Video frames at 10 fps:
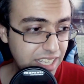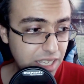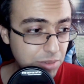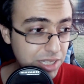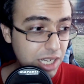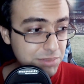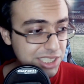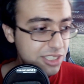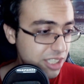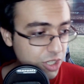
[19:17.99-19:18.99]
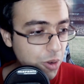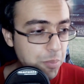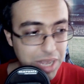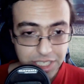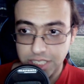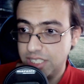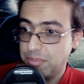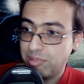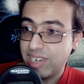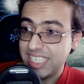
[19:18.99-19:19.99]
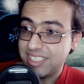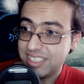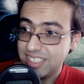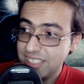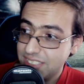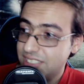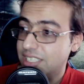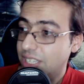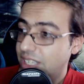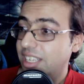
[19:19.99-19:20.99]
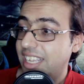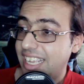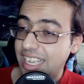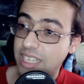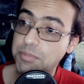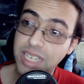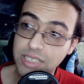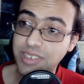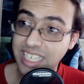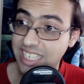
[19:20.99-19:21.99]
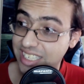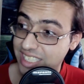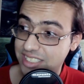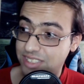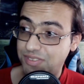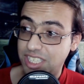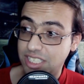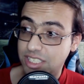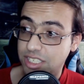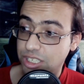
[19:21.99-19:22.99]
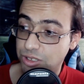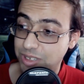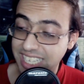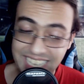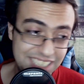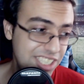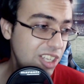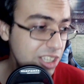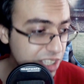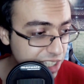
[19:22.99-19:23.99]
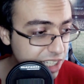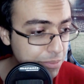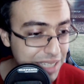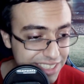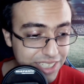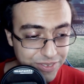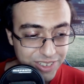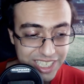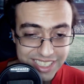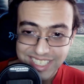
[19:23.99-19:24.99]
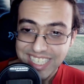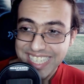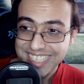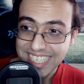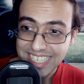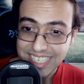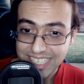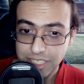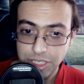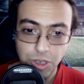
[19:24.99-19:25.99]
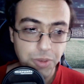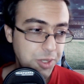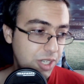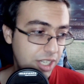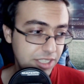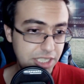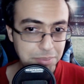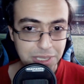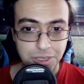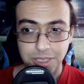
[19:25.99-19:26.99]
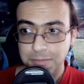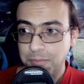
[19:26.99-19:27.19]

But I'm just going to go mention the prices. And by the way, in case if you need to know, it's a little bit different than it is over on Smule.